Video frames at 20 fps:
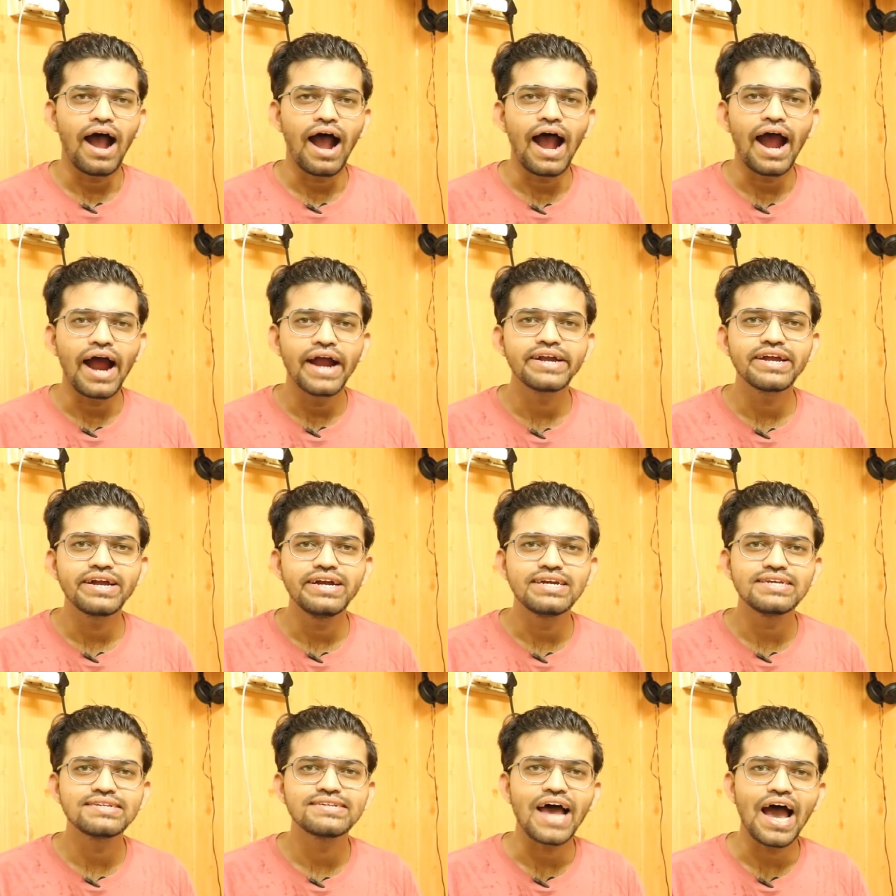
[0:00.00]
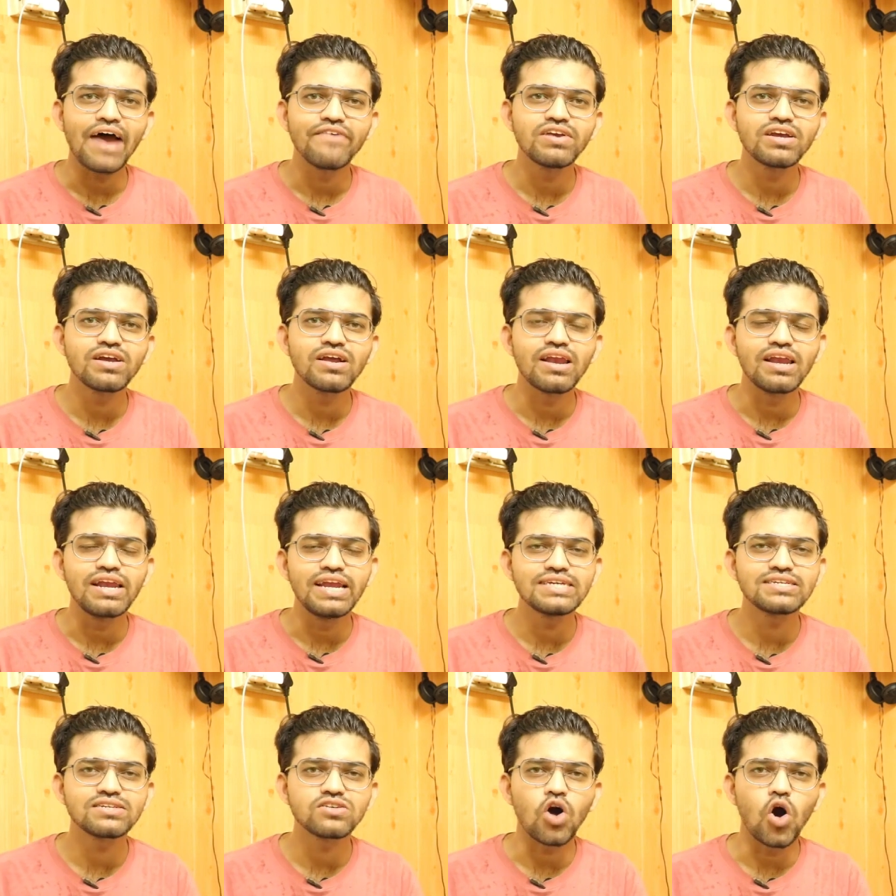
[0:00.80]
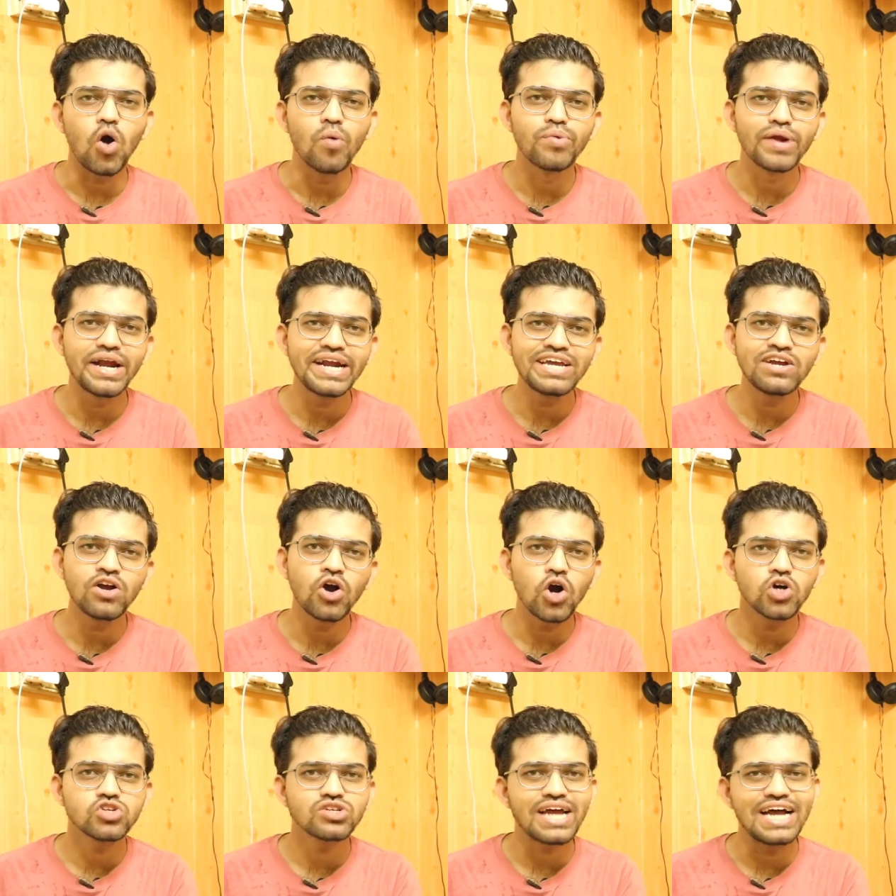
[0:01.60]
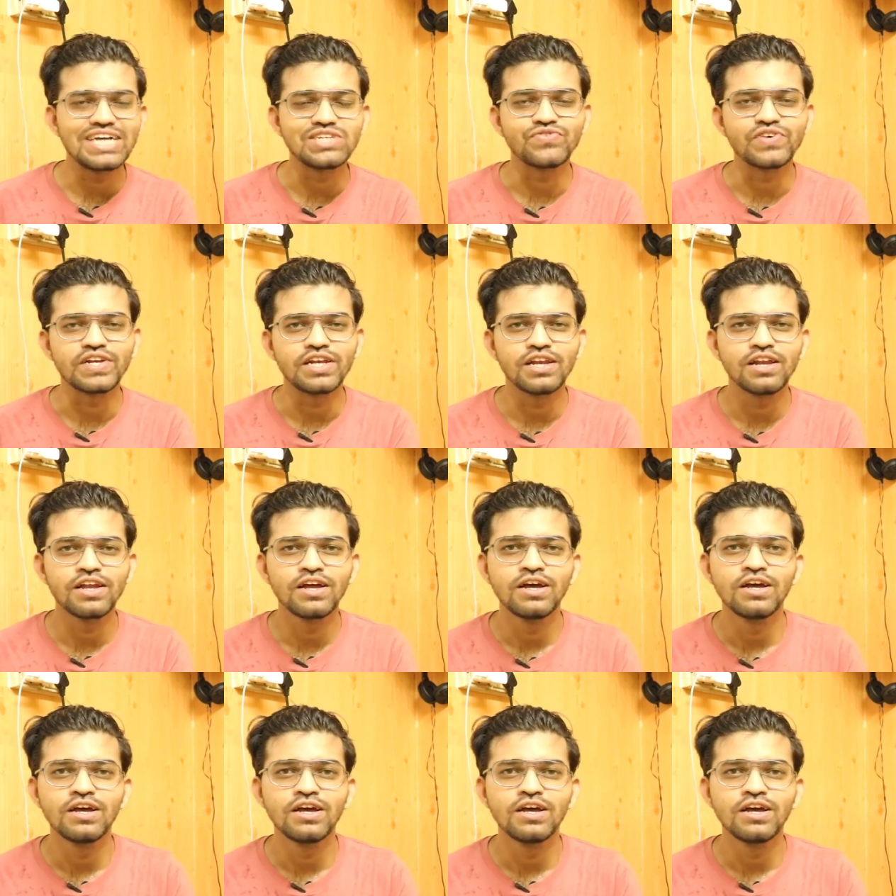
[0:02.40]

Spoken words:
and it is having less operating cost as well.